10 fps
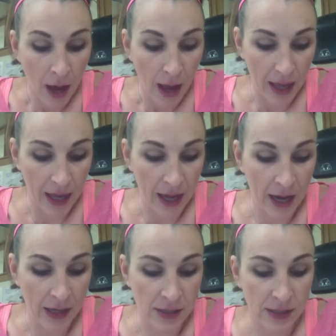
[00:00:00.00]

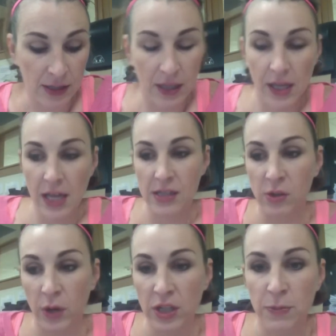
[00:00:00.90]
and it's
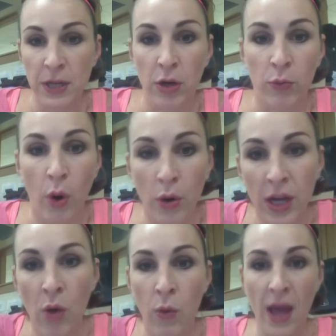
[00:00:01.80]
going to be eroding
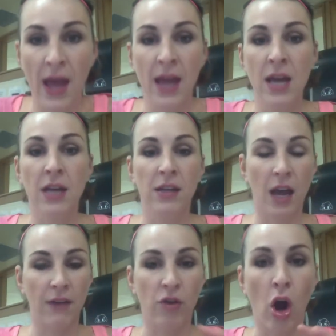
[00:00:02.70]
away,
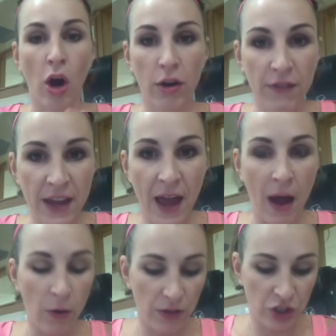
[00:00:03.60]
kind of carving
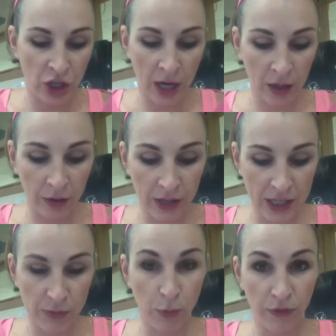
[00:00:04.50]
out the channel that
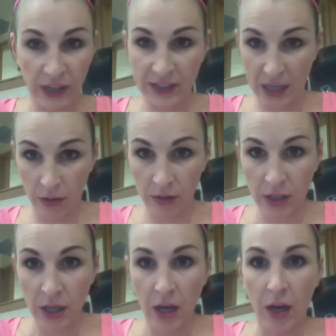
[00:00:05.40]
it's moving down.
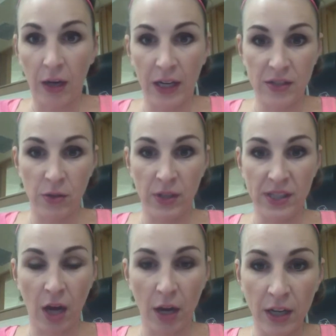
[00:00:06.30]
All right, so it's
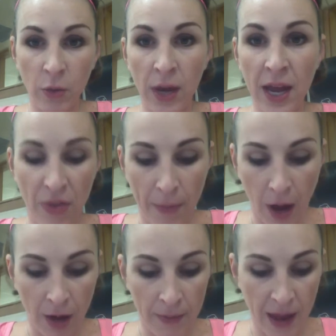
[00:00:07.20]
cutting away at the
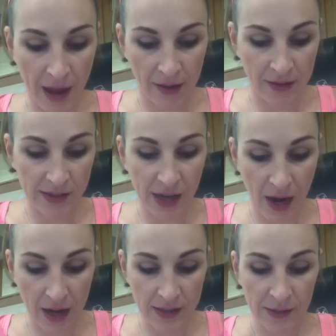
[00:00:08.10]
bottom and the
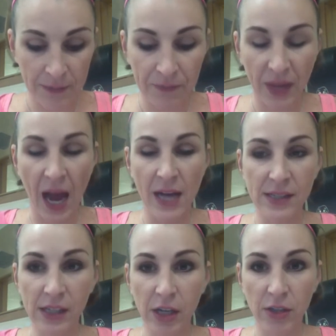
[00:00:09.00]
sides. As
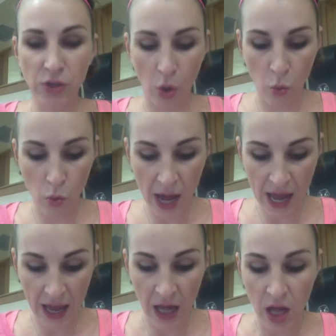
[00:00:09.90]
it cuts away,